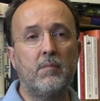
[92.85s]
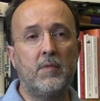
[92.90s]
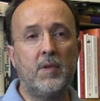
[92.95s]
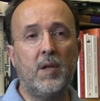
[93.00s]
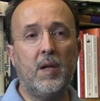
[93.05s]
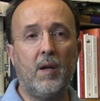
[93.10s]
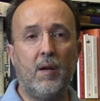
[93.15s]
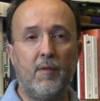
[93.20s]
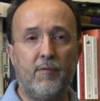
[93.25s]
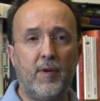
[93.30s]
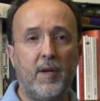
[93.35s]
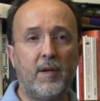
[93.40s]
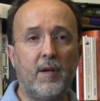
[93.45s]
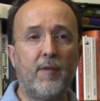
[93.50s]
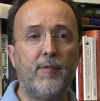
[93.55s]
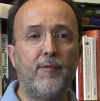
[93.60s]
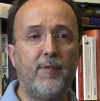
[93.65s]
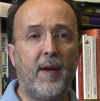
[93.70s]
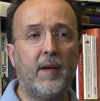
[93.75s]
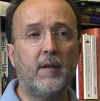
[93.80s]
deal very
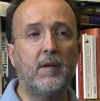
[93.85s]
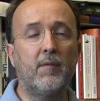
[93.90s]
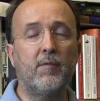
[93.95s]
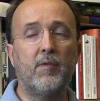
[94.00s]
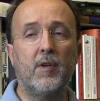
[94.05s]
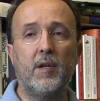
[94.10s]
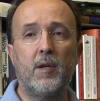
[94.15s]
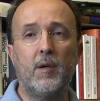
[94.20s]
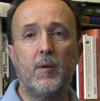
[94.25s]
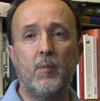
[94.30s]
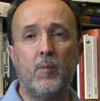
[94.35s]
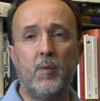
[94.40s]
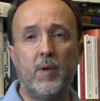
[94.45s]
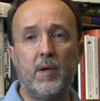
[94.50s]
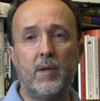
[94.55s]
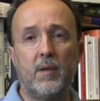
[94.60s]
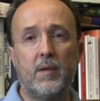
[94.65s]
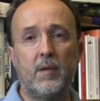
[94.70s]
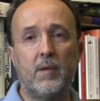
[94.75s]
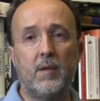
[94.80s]
effectively
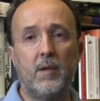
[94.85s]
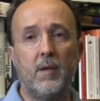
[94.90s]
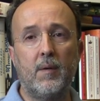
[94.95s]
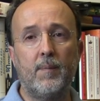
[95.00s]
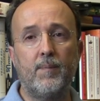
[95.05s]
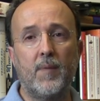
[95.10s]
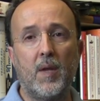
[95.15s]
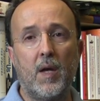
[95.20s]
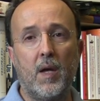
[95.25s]
with uh,